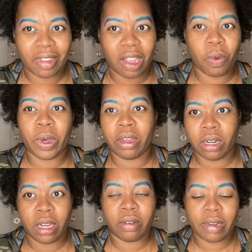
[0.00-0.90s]

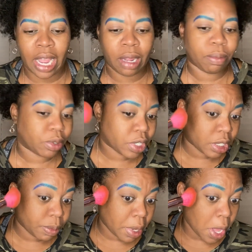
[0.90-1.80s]
well-known name brush,
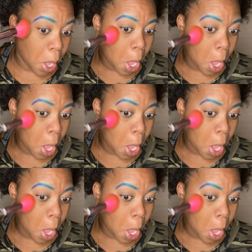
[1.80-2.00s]
but